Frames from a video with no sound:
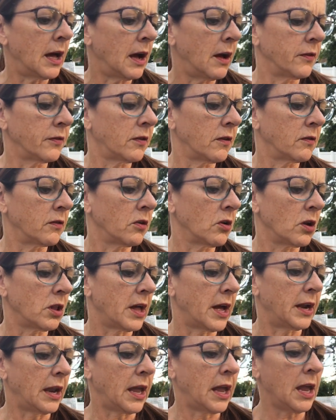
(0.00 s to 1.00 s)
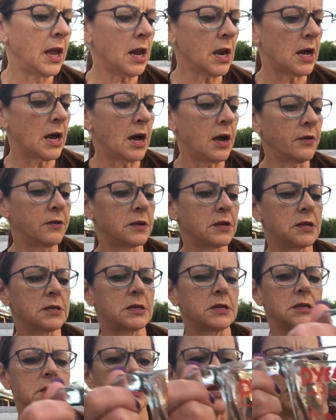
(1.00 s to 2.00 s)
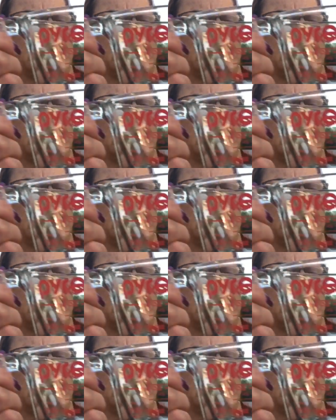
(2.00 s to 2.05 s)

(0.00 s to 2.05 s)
ounces look like? 8 ounces is